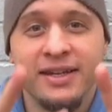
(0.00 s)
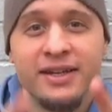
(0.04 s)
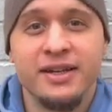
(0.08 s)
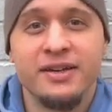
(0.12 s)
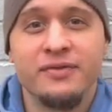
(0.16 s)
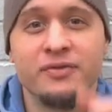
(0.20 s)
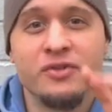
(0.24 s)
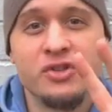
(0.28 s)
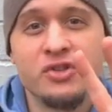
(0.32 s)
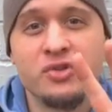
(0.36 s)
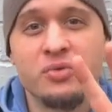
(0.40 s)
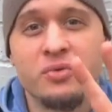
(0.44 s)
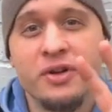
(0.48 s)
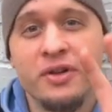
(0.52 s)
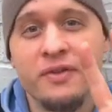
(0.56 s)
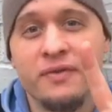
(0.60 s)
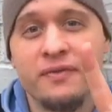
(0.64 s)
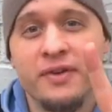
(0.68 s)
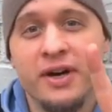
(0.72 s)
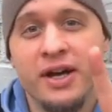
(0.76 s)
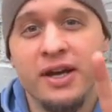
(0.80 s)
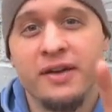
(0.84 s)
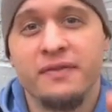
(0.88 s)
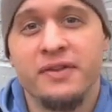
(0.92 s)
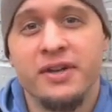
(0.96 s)
of the
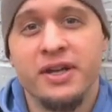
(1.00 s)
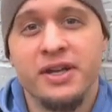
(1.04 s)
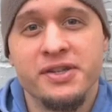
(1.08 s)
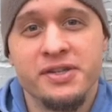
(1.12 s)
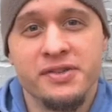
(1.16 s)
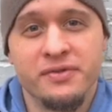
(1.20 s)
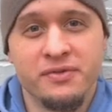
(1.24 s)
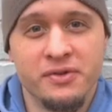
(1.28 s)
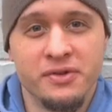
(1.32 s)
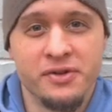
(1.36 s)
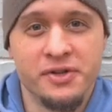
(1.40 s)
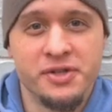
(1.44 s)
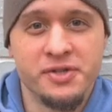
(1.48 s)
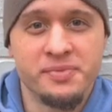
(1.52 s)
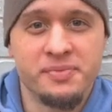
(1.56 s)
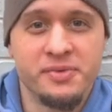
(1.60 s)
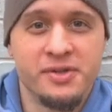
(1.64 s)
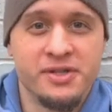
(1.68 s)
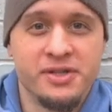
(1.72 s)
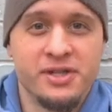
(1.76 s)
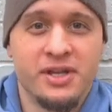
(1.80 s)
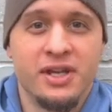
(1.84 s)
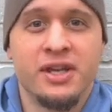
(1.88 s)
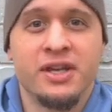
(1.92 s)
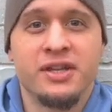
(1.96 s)
25 days of
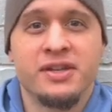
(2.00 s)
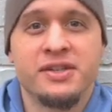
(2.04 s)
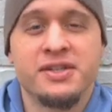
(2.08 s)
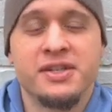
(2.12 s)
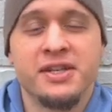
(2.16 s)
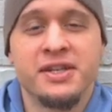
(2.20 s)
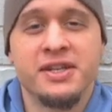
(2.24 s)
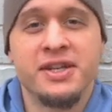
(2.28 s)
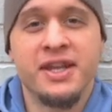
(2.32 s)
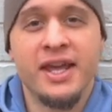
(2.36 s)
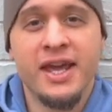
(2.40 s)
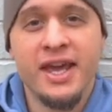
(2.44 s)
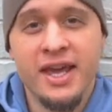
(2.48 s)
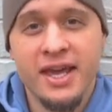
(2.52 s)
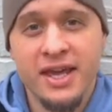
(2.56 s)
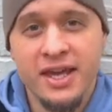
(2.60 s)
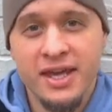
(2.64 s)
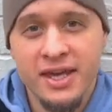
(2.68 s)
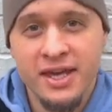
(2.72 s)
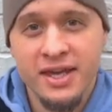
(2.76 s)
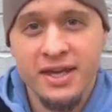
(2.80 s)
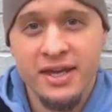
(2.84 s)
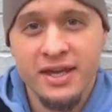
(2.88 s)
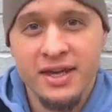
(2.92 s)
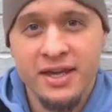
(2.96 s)
Christmas, and
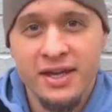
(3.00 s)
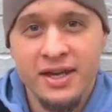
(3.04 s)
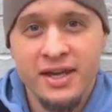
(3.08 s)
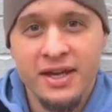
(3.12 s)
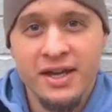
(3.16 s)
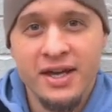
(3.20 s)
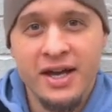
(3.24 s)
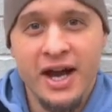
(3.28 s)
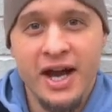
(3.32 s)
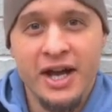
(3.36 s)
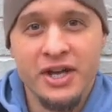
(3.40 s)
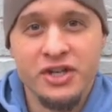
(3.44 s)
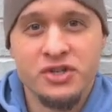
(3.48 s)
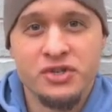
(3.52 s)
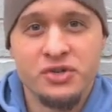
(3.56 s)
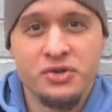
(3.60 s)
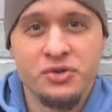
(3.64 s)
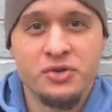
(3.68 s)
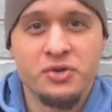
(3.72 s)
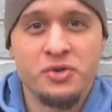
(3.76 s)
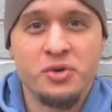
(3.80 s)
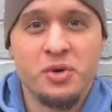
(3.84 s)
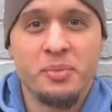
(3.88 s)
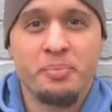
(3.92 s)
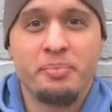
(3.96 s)
today I
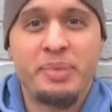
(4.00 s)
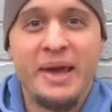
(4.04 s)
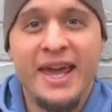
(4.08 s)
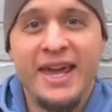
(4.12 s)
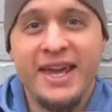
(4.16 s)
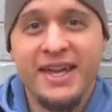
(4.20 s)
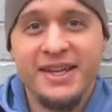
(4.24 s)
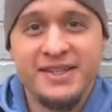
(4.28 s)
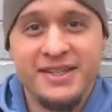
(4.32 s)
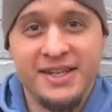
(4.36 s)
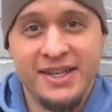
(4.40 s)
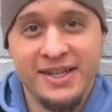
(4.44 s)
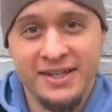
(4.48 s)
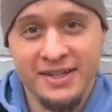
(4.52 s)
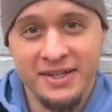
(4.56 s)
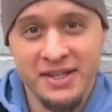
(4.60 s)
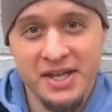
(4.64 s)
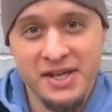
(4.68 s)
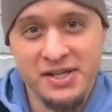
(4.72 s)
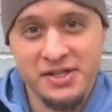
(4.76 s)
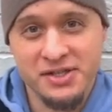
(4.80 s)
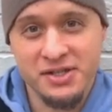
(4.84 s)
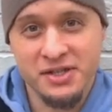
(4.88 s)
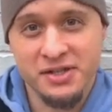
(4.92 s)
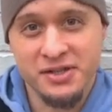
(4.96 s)
drew painting
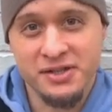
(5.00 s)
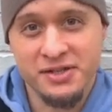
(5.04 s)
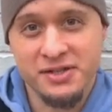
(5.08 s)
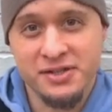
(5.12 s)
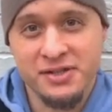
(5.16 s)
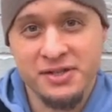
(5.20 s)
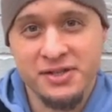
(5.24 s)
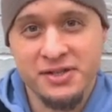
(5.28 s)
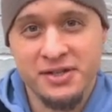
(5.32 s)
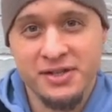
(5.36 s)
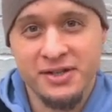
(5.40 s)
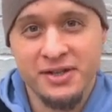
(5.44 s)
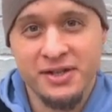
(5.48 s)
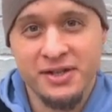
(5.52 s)
lessons